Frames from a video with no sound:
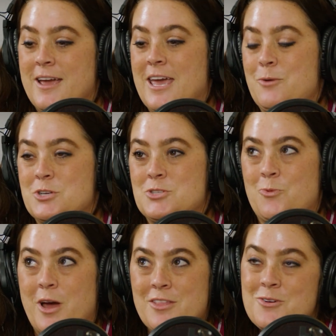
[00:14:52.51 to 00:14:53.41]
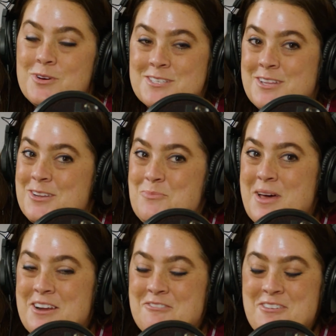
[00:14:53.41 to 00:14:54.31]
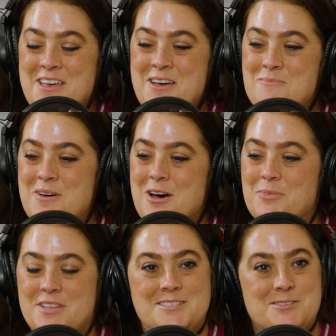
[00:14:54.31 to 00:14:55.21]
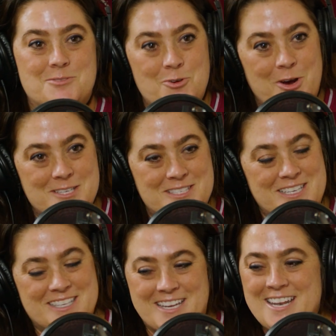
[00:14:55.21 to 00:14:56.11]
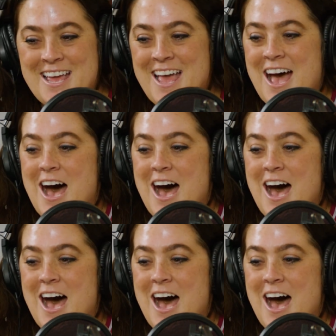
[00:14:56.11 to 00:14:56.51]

Again, wish the weather was a little better for them, but that's lacrosse season.